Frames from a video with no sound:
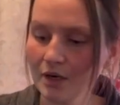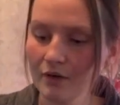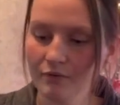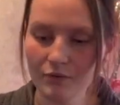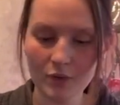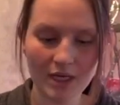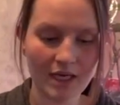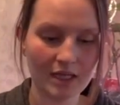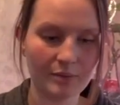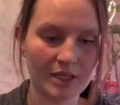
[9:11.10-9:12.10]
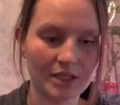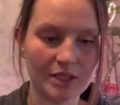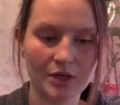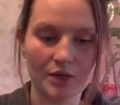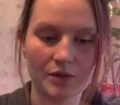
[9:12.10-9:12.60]
4
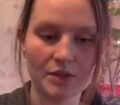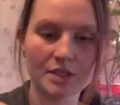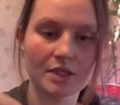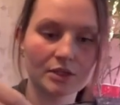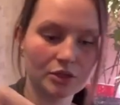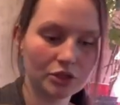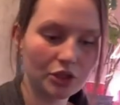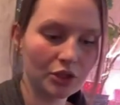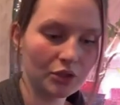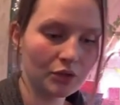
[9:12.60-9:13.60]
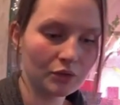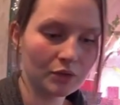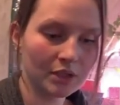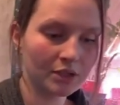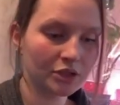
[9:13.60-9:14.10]
jalapeños,
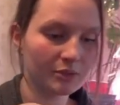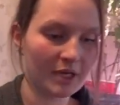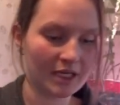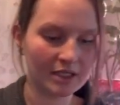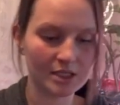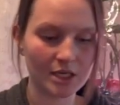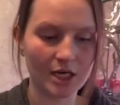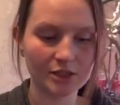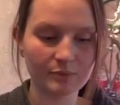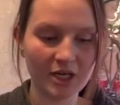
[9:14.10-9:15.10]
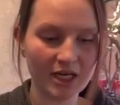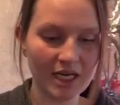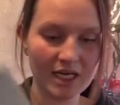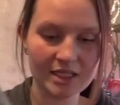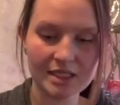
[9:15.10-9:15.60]
2 Jamaican Scotch
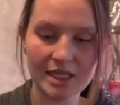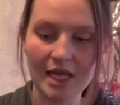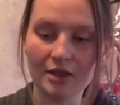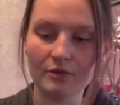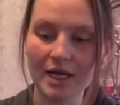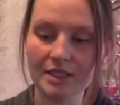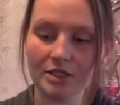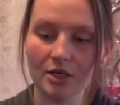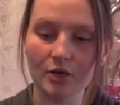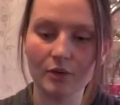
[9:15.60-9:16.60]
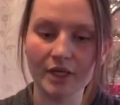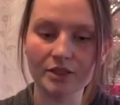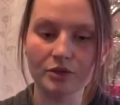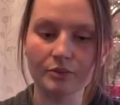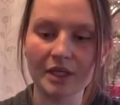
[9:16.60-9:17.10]
Bonnets, and the rest are going
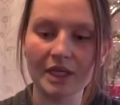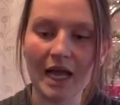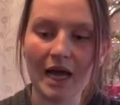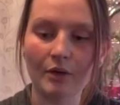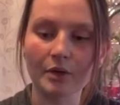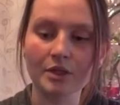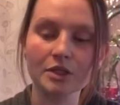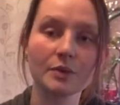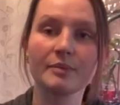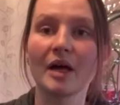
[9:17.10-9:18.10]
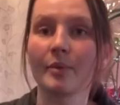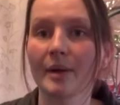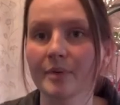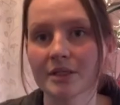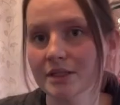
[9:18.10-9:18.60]
to be our sweet bell
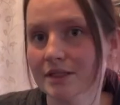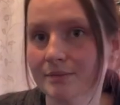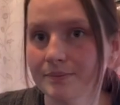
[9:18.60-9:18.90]
peppers.